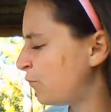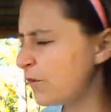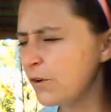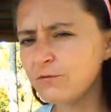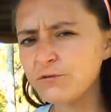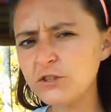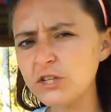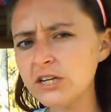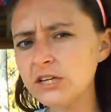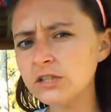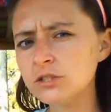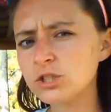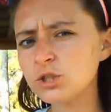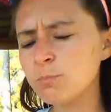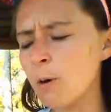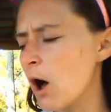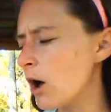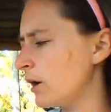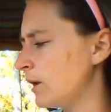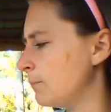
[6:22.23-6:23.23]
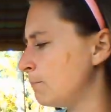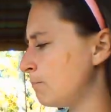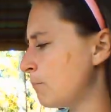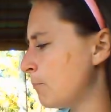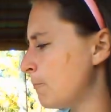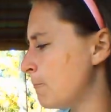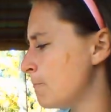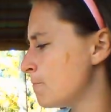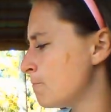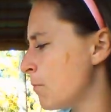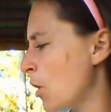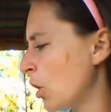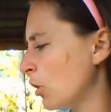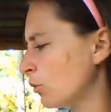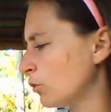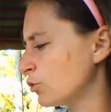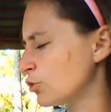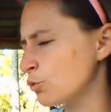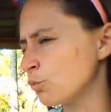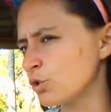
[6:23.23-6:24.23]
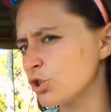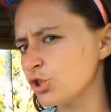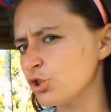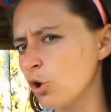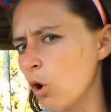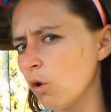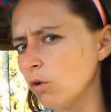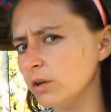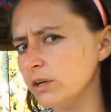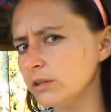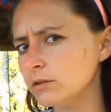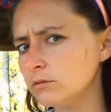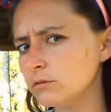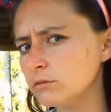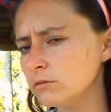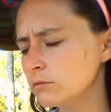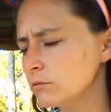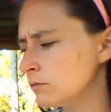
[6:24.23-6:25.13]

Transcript: 15 spotted puddles were stolen.